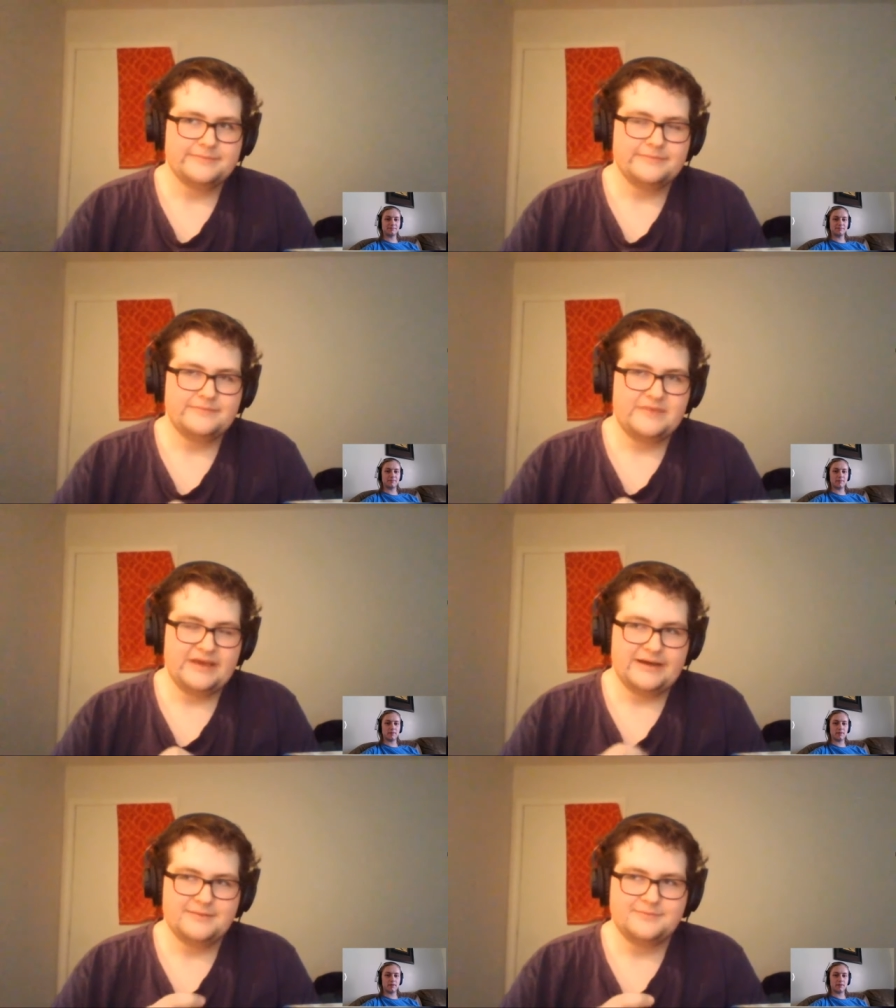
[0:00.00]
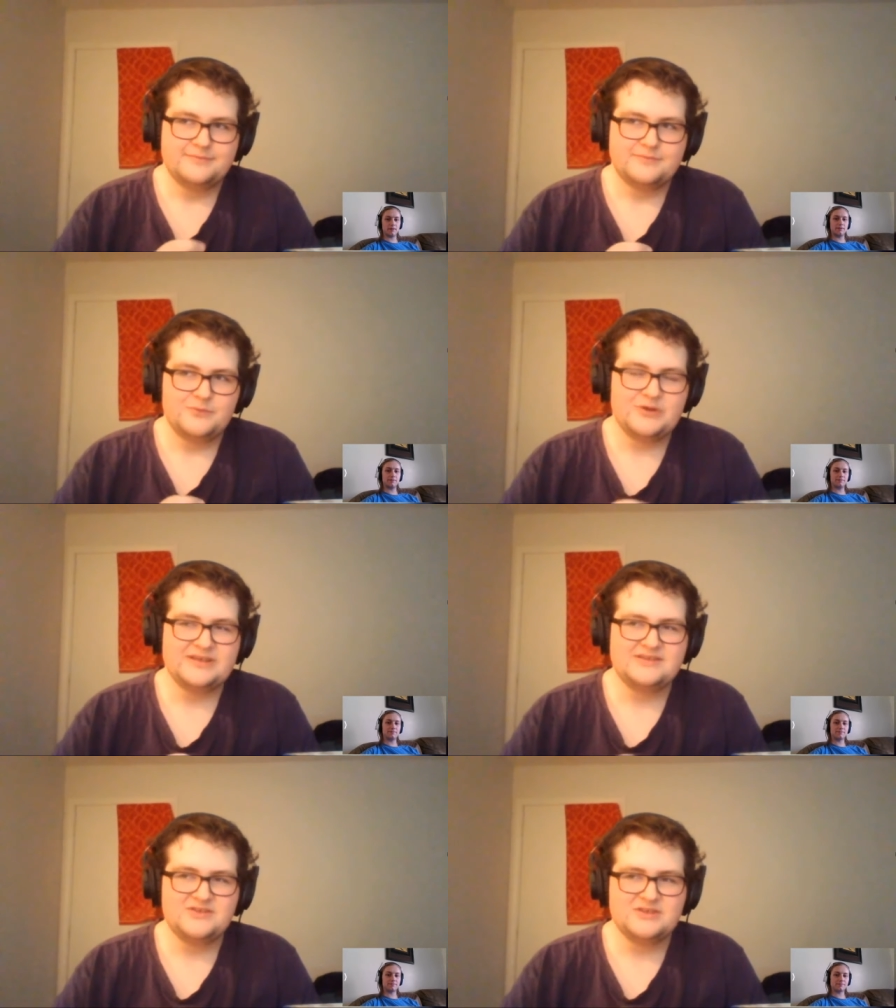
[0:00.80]
Yeah. Well,
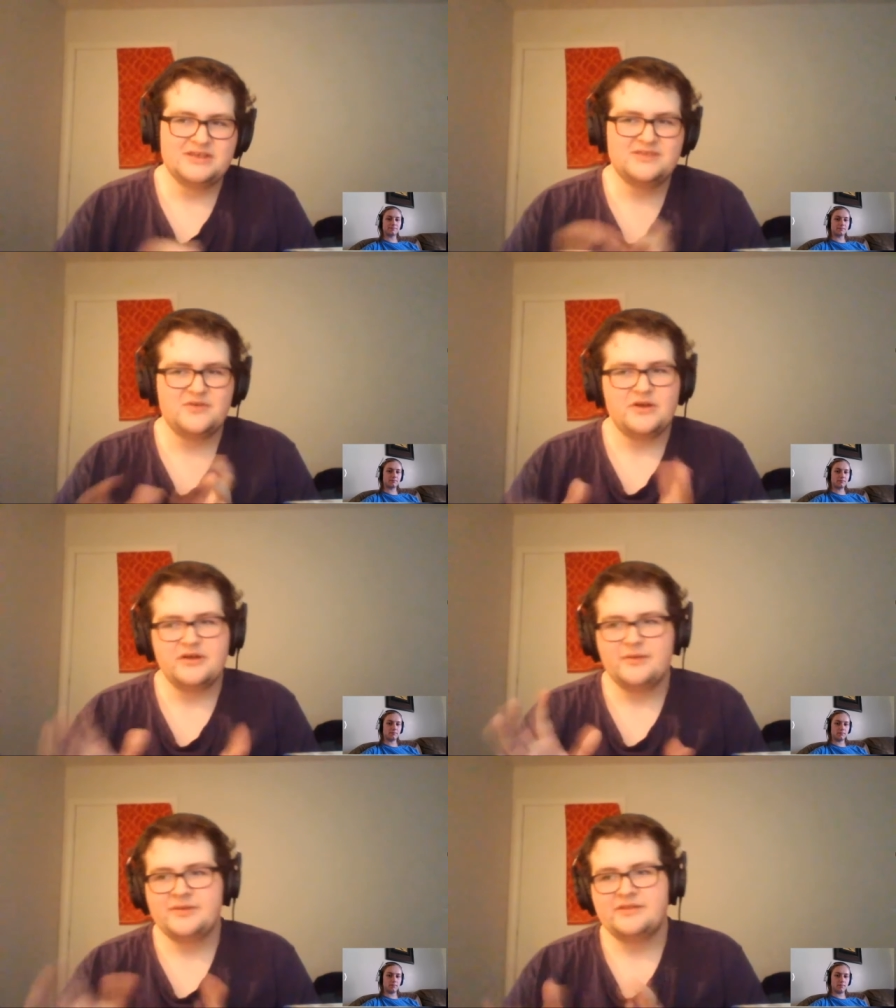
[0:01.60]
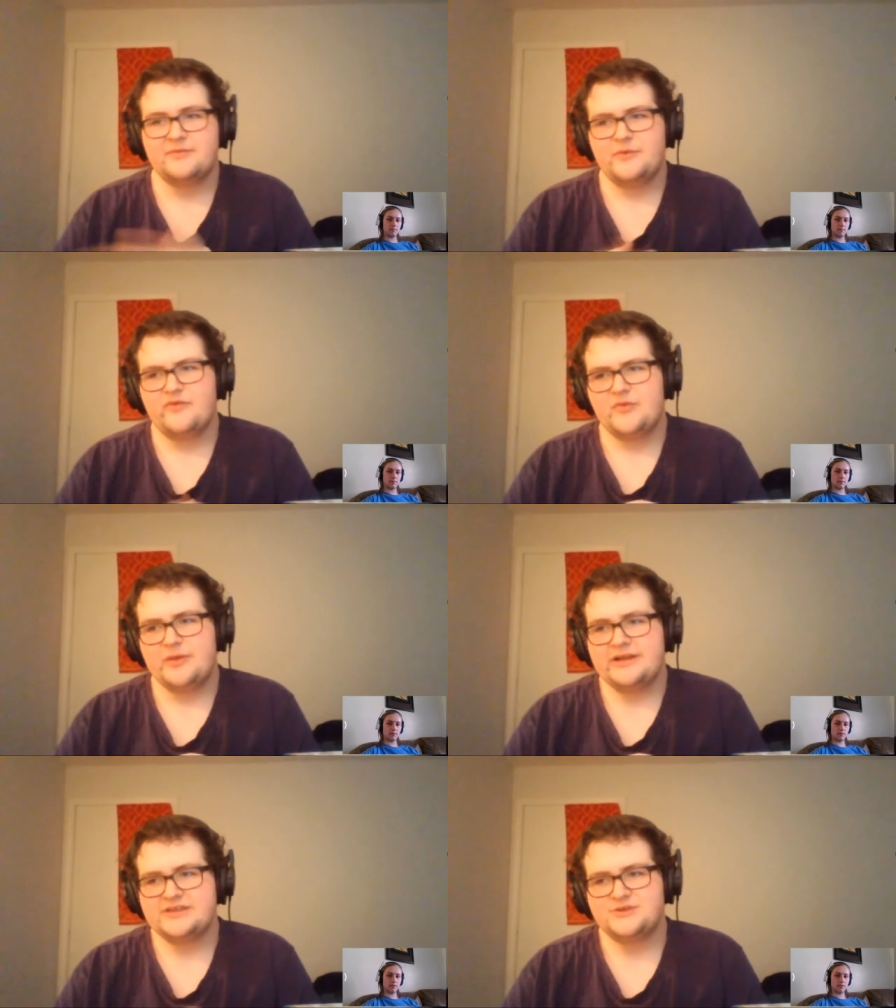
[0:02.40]
it's very. I mean, the movie
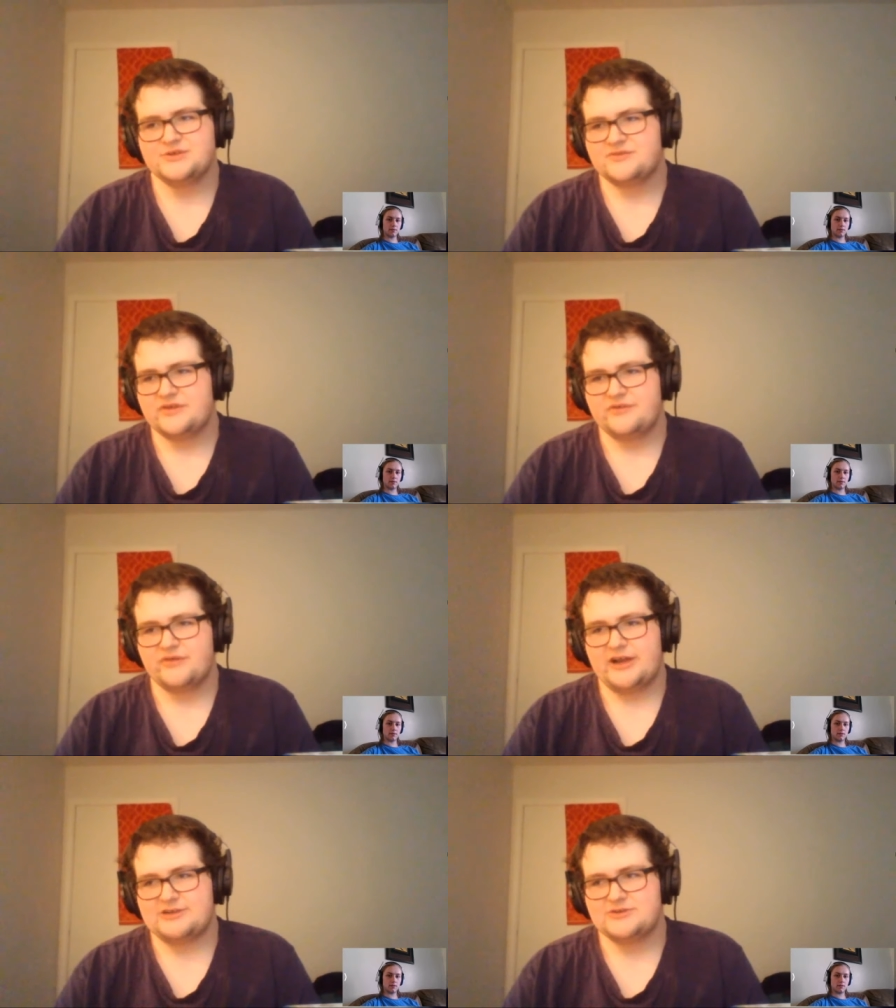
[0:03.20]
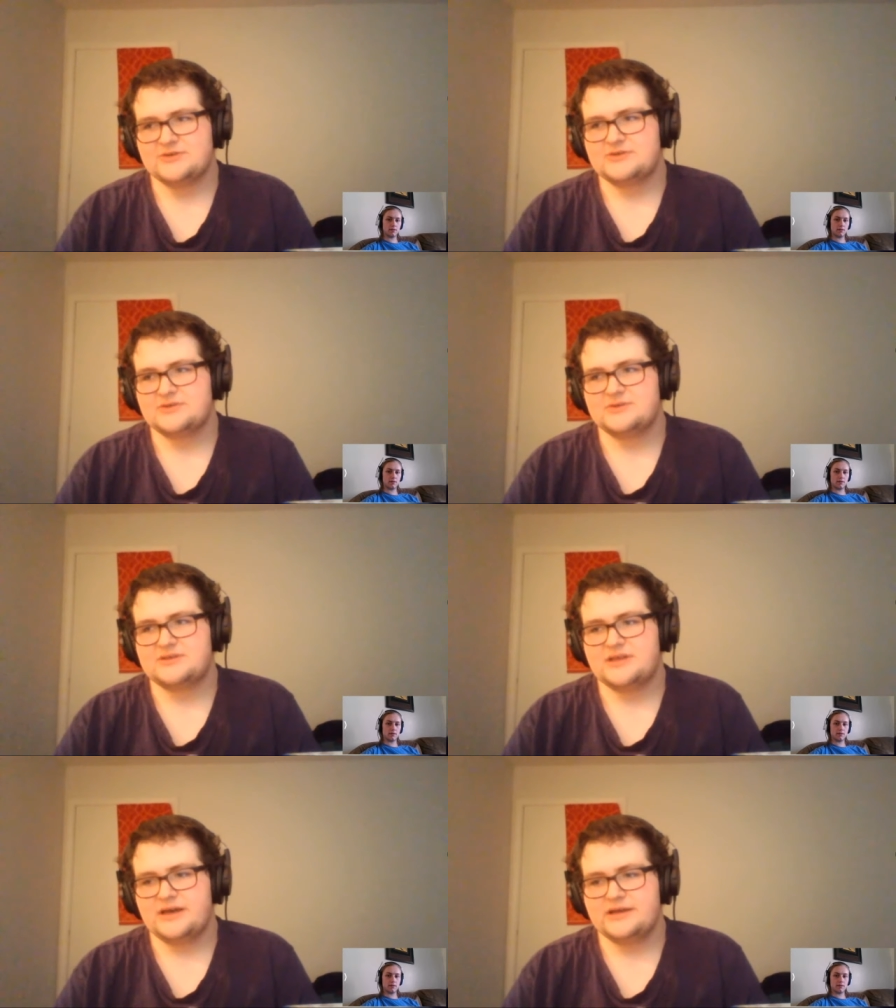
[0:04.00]
by nature is very fractured, so
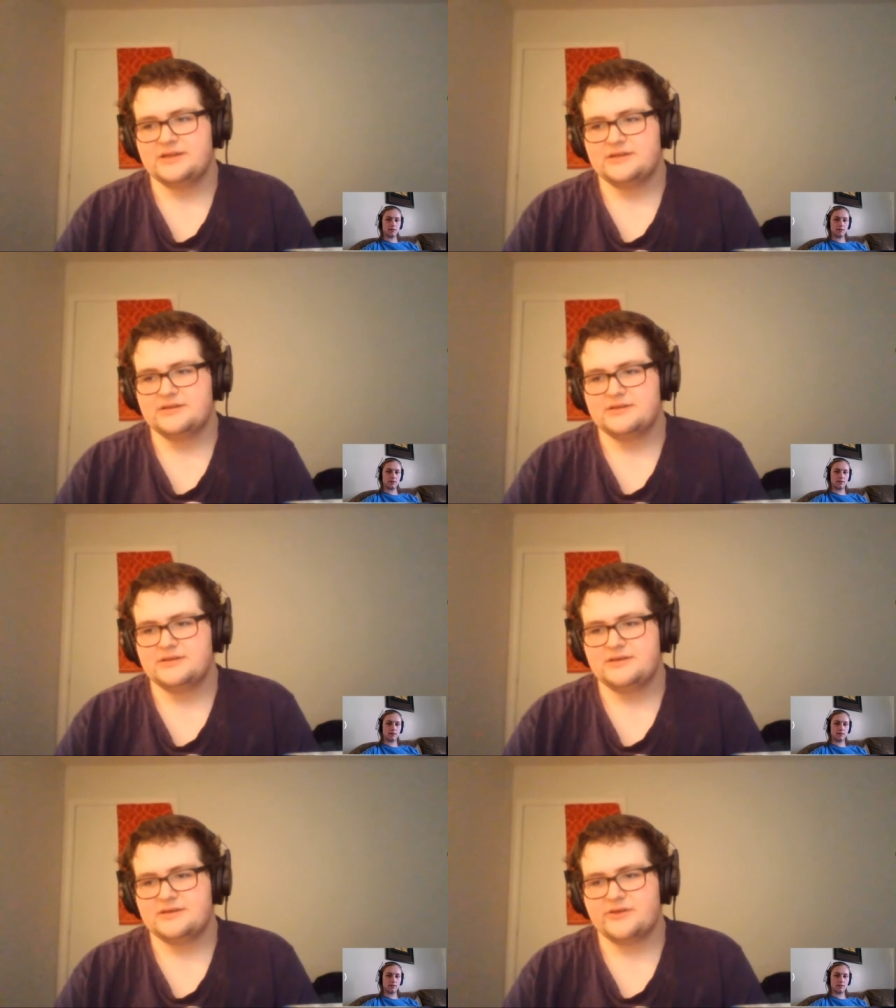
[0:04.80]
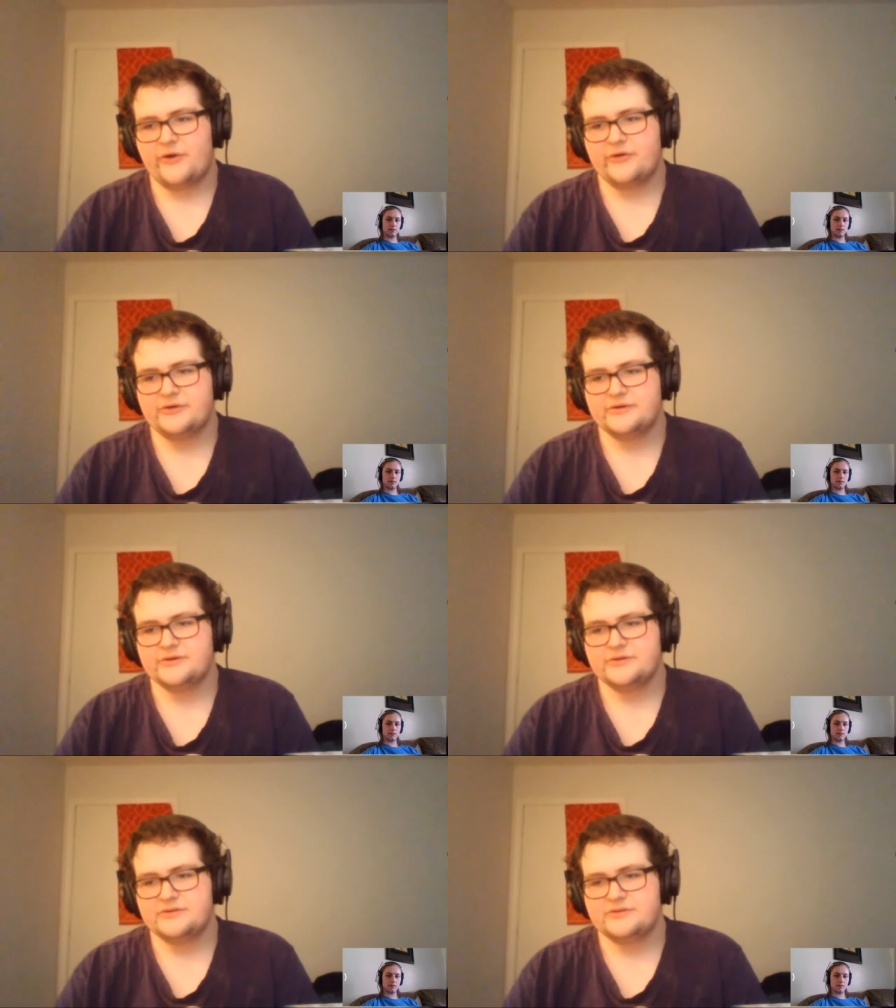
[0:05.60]
it's not. It's harder.